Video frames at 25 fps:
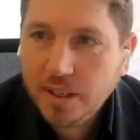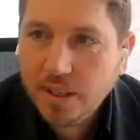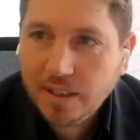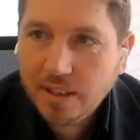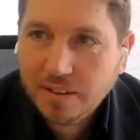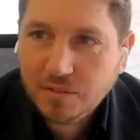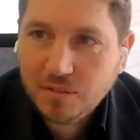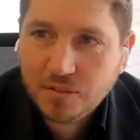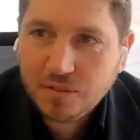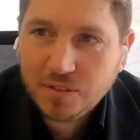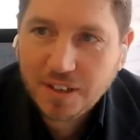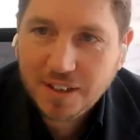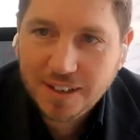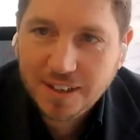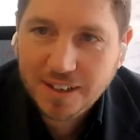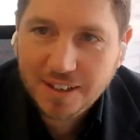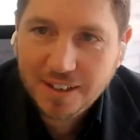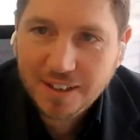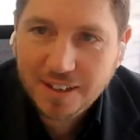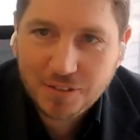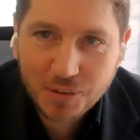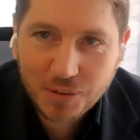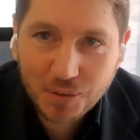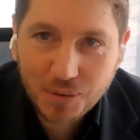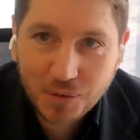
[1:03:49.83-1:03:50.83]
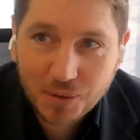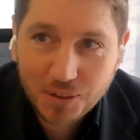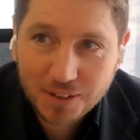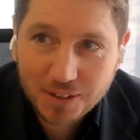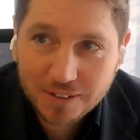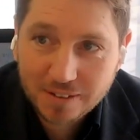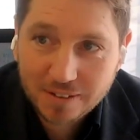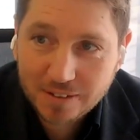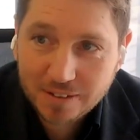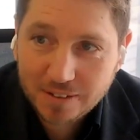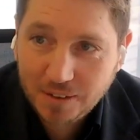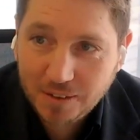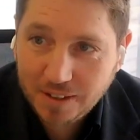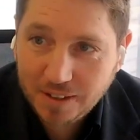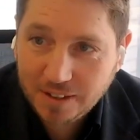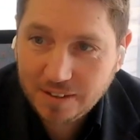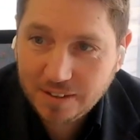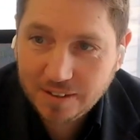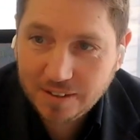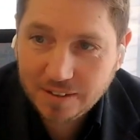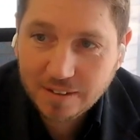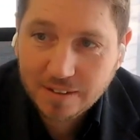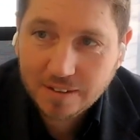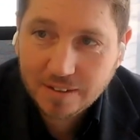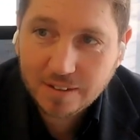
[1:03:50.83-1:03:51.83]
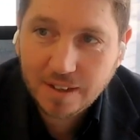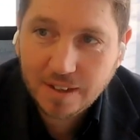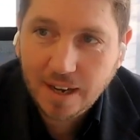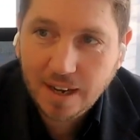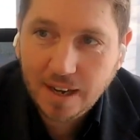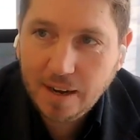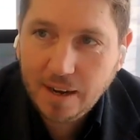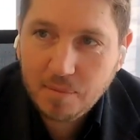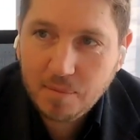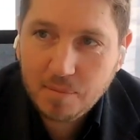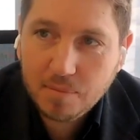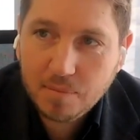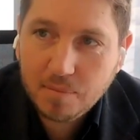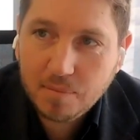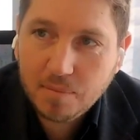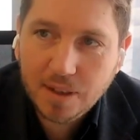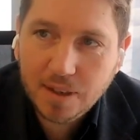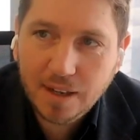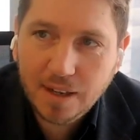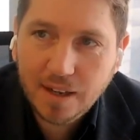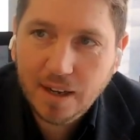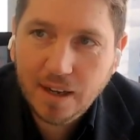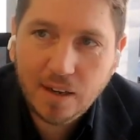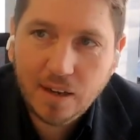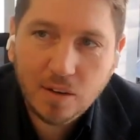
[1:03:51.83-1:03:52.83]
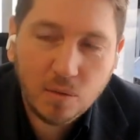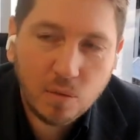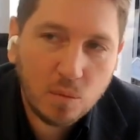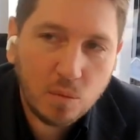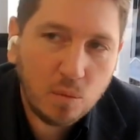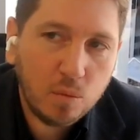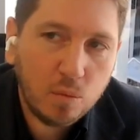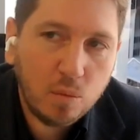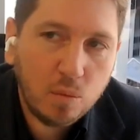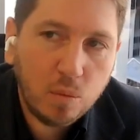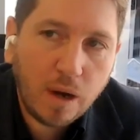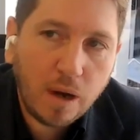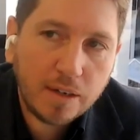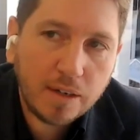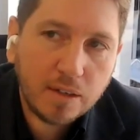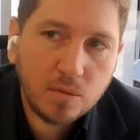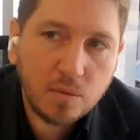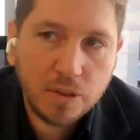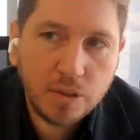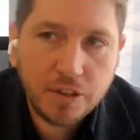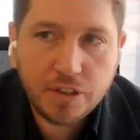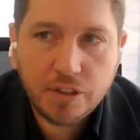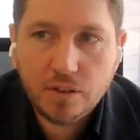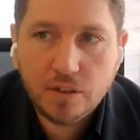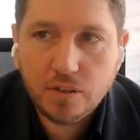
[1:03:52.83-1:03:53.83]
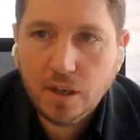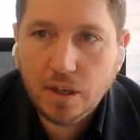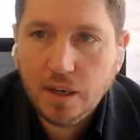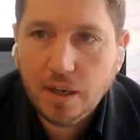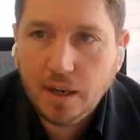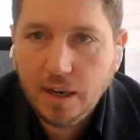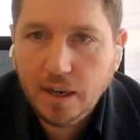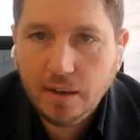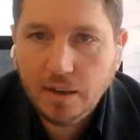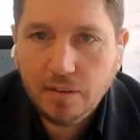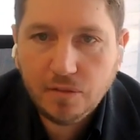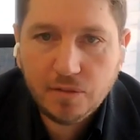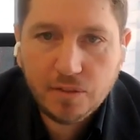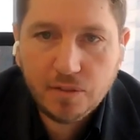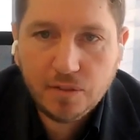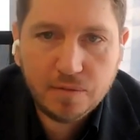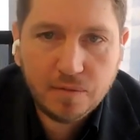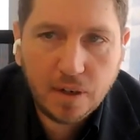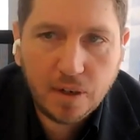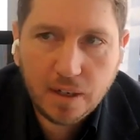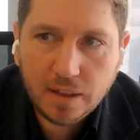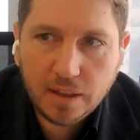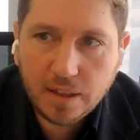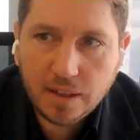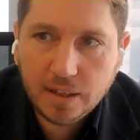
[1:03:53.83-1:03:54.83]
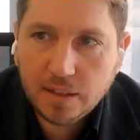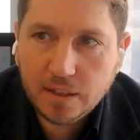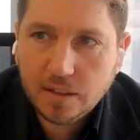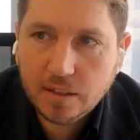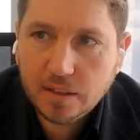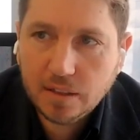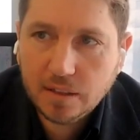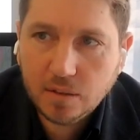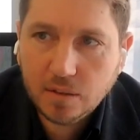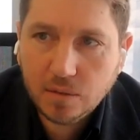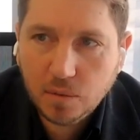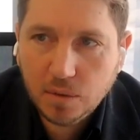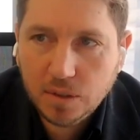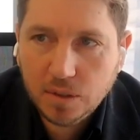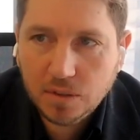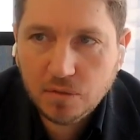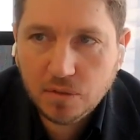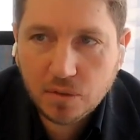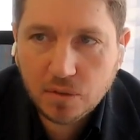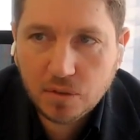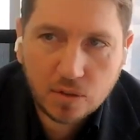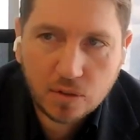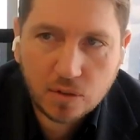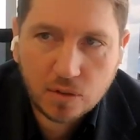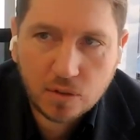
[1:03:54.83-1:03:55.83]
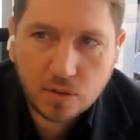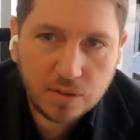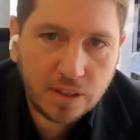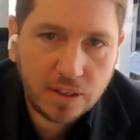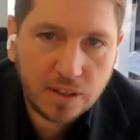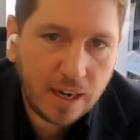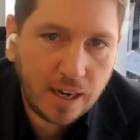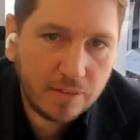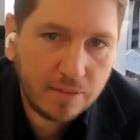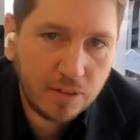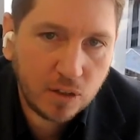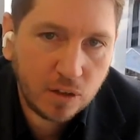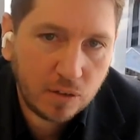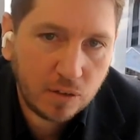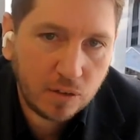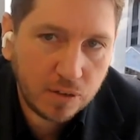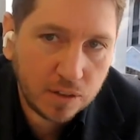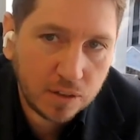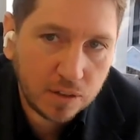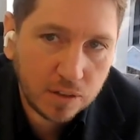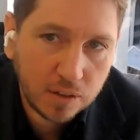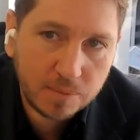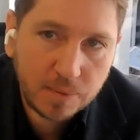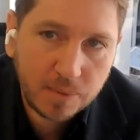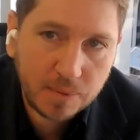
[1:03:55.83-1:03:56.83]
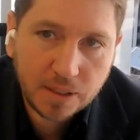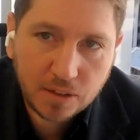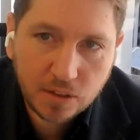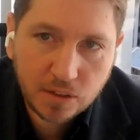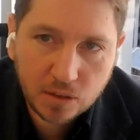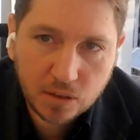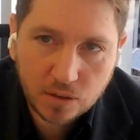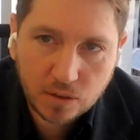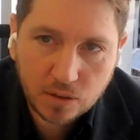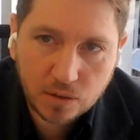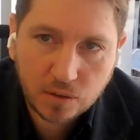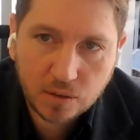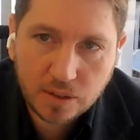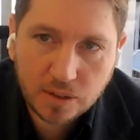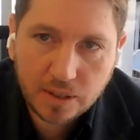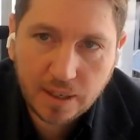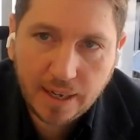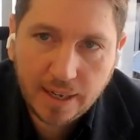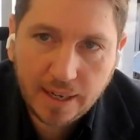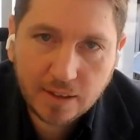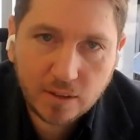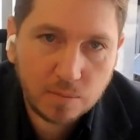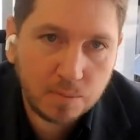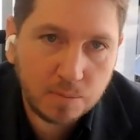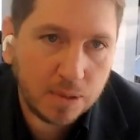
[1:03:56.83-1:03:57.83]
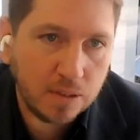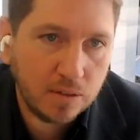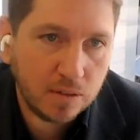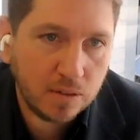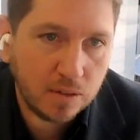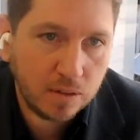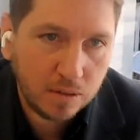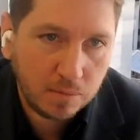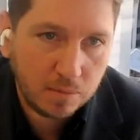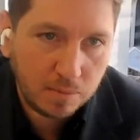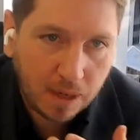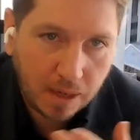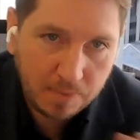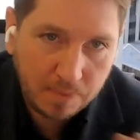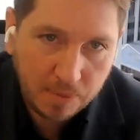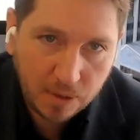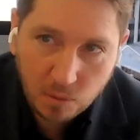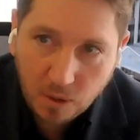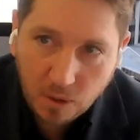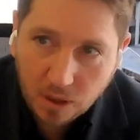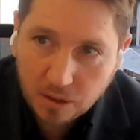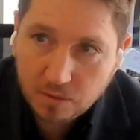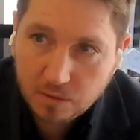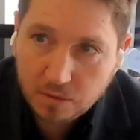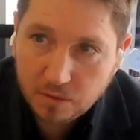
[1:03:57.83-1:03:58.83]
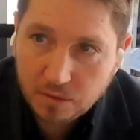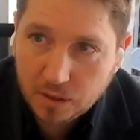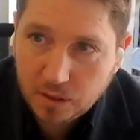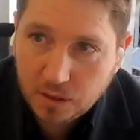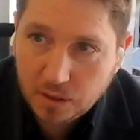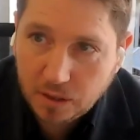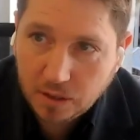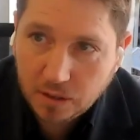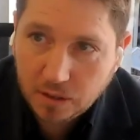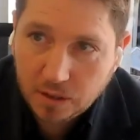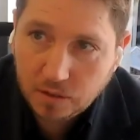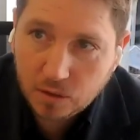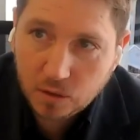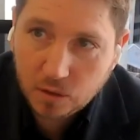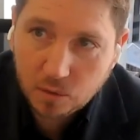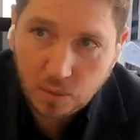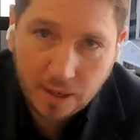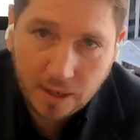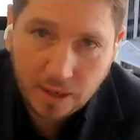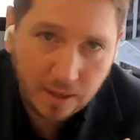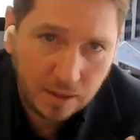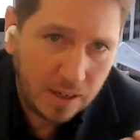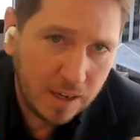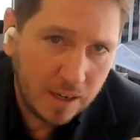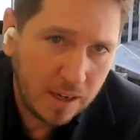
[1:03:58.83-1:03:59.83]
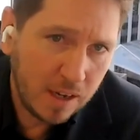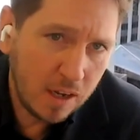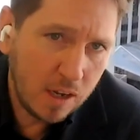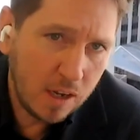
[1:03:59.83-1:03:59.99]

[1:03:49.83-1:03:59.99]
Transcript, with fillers: so we have uh, a few audience questions. Um, uh, one which I, I think we've sort of covered off in a little bit in your talk, Az but so it might be one for Coco as well.